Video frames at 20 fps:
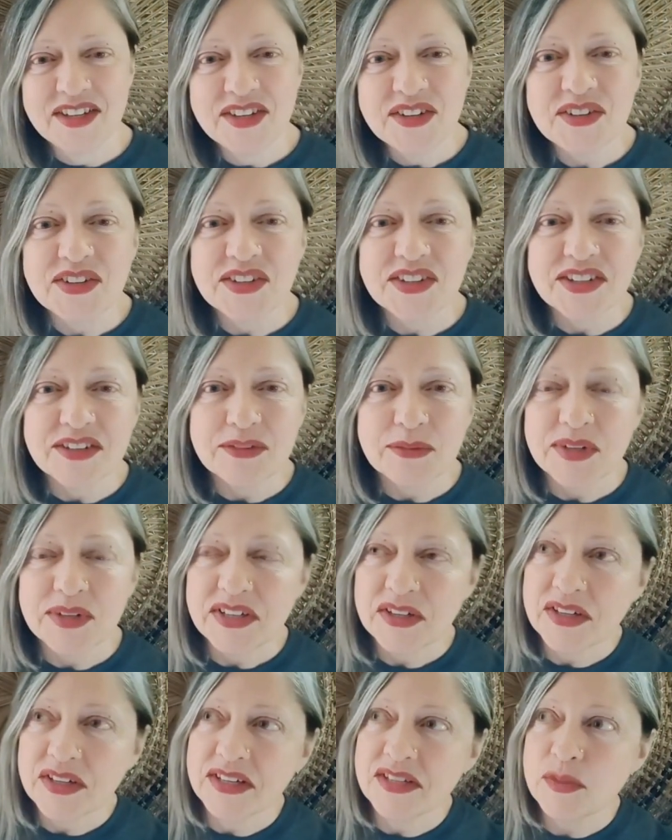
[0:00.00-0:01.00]
or where
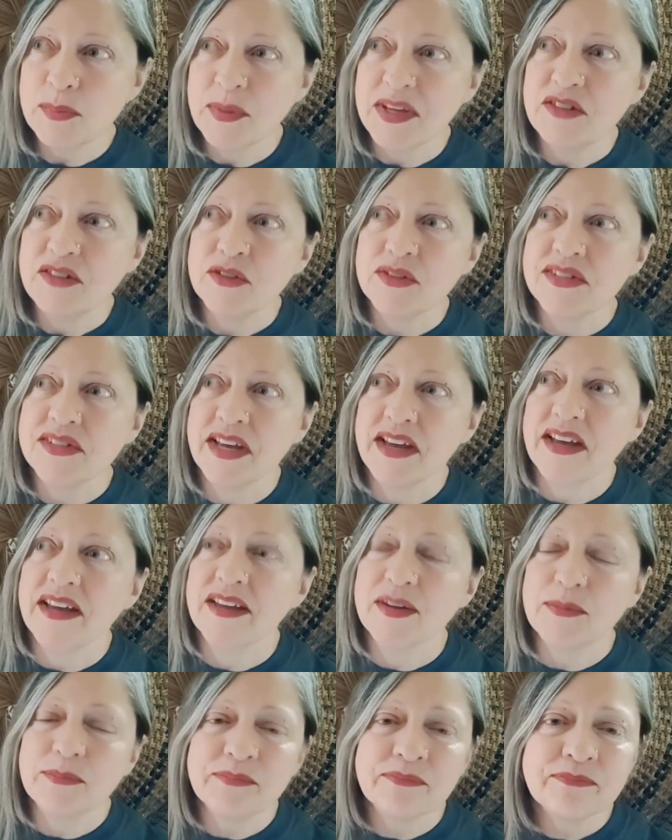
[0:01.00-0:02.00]
you're going to spend your
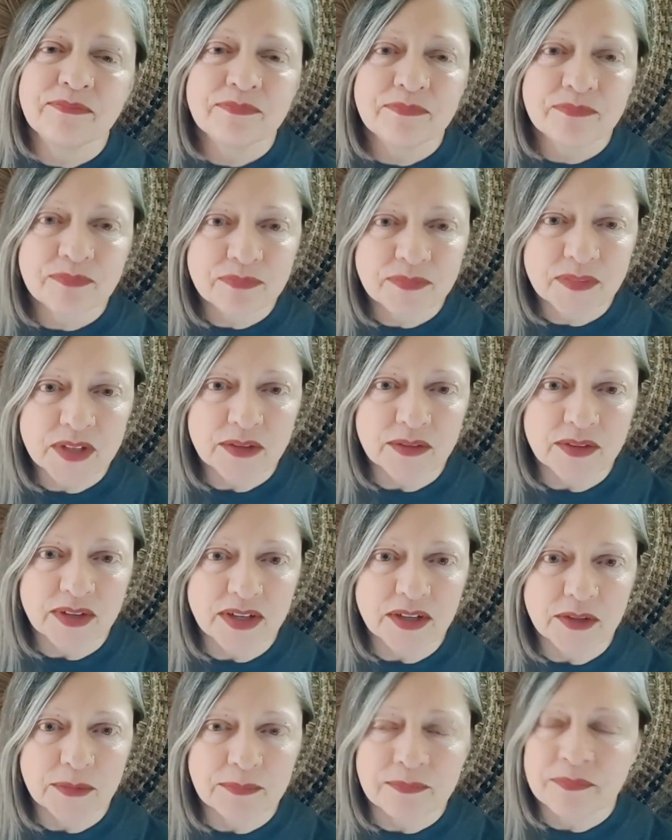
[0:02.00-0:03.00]
time,
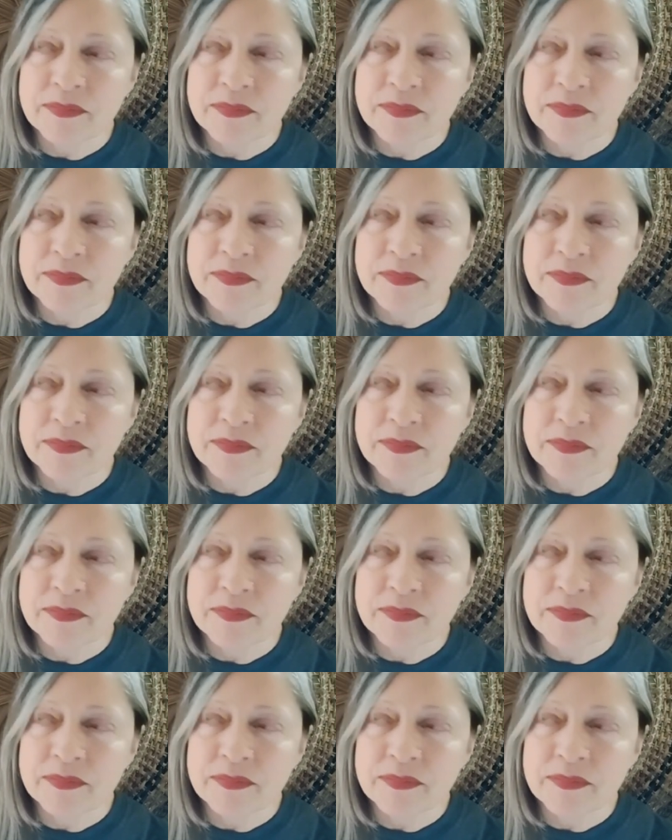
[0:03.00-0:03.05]
right?